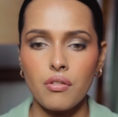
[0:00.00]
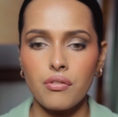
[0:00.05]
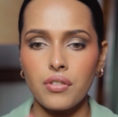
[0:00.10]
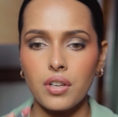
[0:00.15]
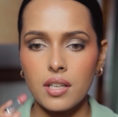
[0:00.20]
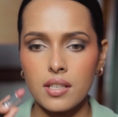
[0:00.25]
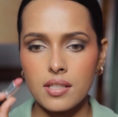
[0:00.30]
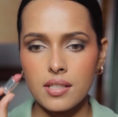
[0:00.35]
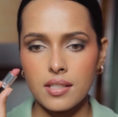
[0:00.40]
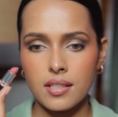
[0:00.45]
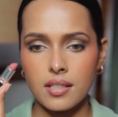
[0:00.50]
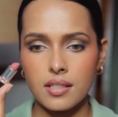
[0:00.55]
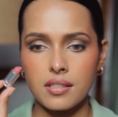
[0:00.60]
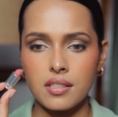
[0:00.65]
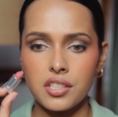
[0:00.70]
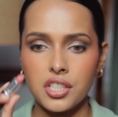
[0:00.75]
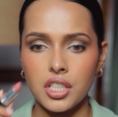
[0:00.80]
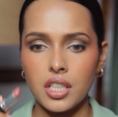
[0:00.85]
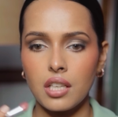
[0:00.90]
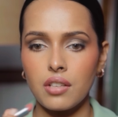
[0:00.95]
First is
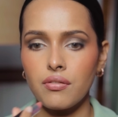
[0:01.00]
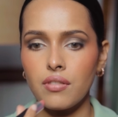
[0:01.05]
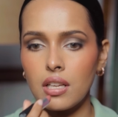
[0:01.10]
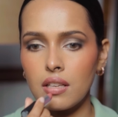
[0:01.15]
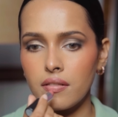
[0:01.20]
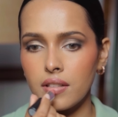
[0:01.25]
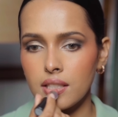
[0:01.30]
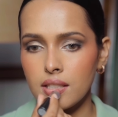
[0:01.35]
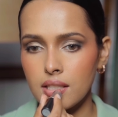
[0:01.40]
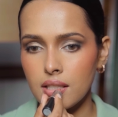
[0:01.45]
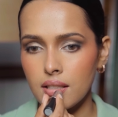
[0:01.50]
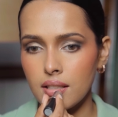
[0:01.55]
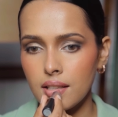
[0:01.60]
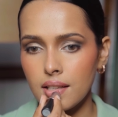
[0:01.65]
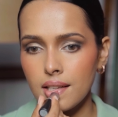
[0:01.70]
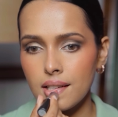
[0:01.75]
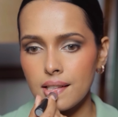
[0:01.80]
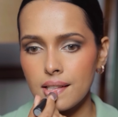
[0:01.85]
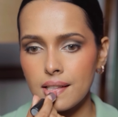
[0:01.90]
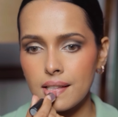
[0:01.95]
the shade Velvet
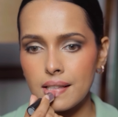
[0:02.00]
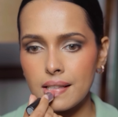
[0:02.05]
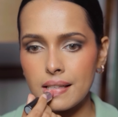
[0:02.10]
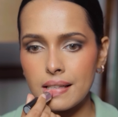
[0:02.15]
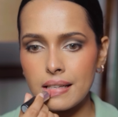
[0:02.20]
Teddy.